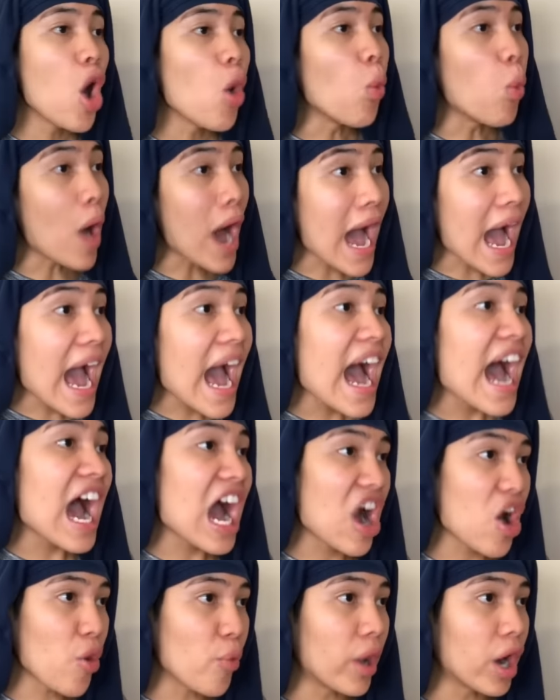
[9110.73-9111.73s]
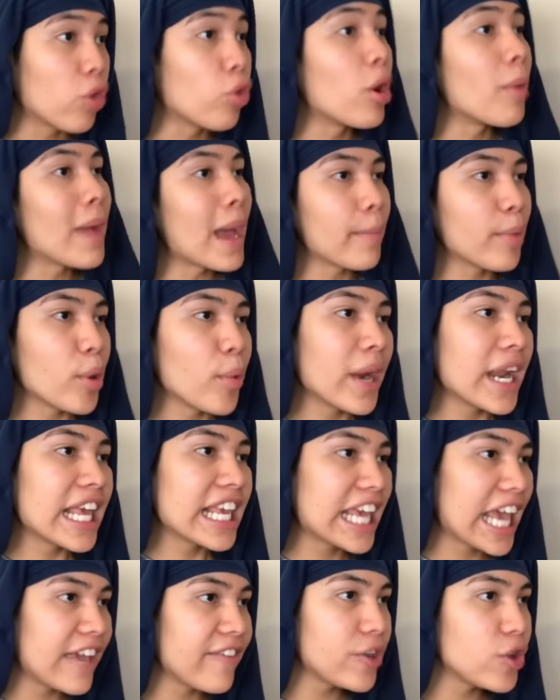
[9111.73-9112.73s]
Wow, remember when I
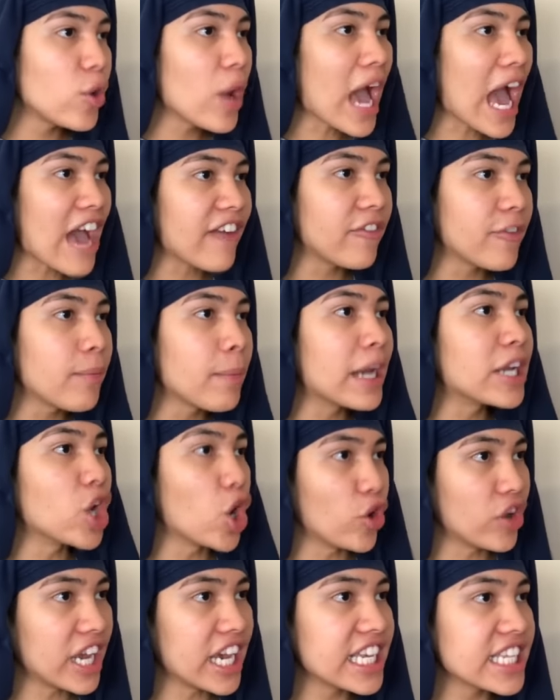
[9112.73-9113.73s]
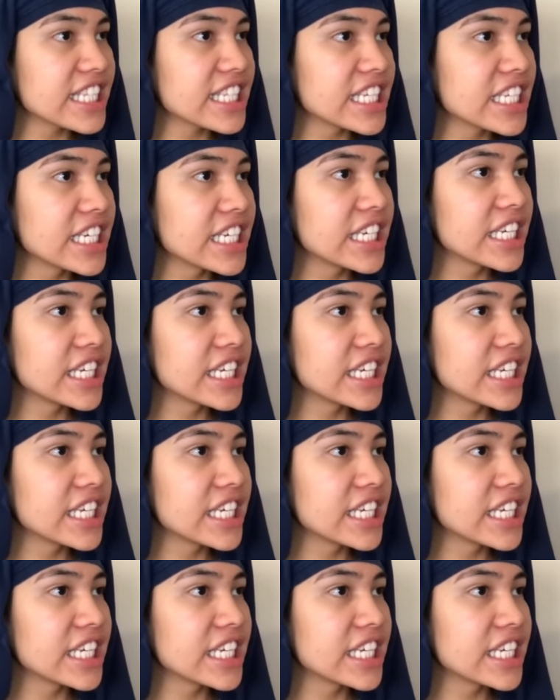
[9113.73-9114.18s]
gave you half of my donuts?